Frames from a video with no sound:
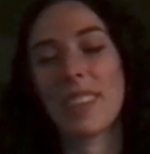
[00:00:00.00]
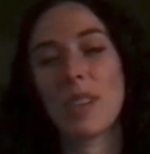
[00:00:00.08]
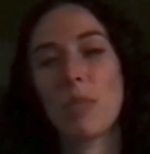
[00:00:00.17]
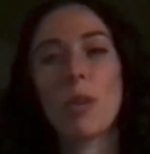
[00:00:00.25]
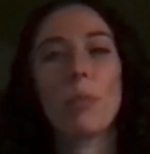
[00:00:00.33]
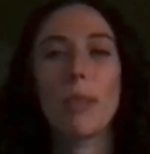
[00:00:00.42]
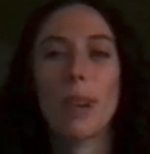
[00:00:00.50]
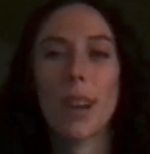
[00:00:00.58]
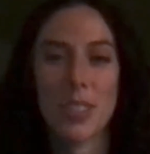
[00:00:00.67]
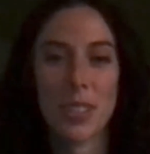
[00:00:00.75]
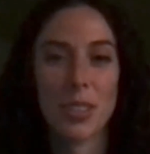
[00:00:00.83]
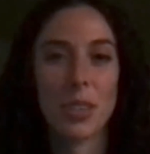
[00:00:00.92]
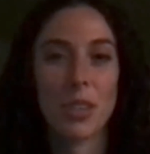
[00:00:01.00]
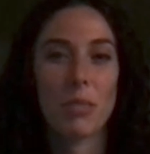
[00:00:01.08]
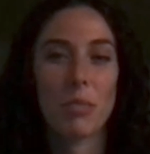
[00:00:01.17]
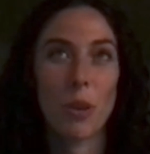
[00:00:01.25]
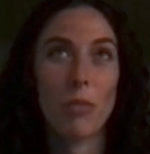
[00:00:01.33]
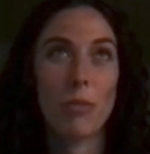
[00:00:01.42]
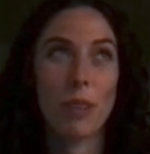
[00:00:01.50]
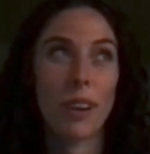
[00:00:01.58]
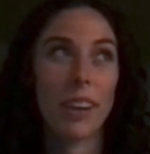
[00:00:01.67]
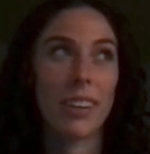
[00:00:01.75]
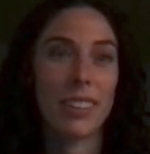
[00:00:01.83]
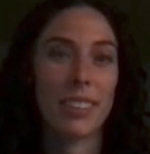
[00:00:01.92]
more projects are more
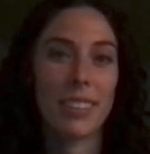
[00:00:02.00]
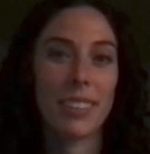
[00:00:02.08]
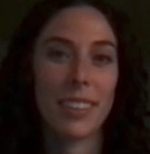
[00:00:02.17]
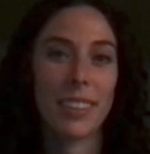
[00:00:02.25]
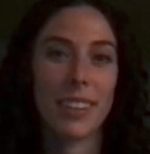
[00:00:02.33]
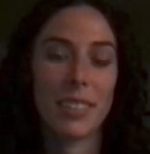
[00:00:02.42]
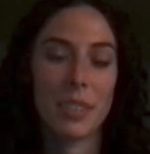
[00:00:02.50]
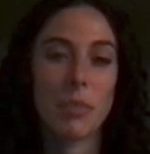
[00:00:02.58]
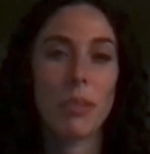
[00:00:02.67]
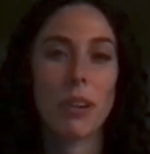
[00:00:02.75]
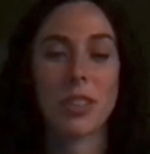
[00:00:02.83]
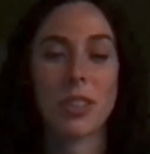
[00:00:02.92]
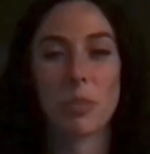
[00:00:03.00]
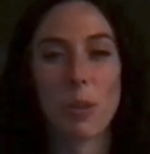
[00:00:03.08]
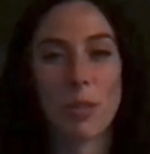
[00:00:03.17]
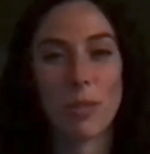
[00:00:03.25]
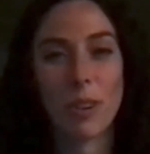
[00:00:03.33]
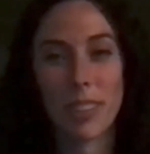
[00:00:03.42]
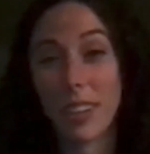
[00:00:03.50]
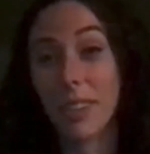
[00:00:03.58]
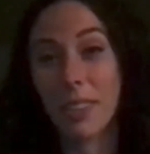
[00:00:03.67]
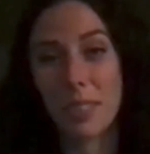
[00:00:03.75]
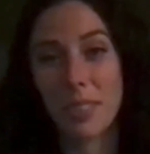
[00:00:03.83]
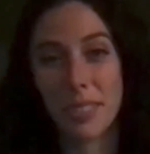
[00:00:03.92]
fun. Some projects are more fun than
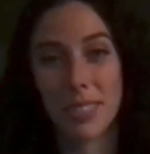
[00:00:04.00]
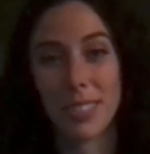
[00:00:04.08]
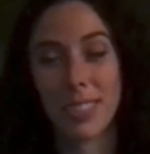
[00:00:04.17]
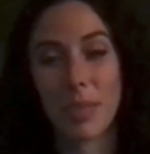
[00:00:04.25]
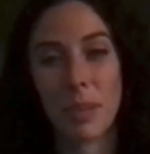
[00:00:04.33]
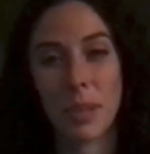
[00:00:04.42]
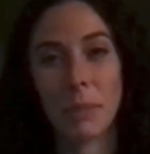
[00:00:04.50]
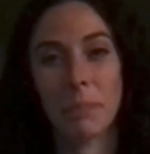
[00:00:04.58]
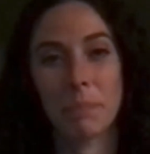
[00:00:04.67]
others. I mean,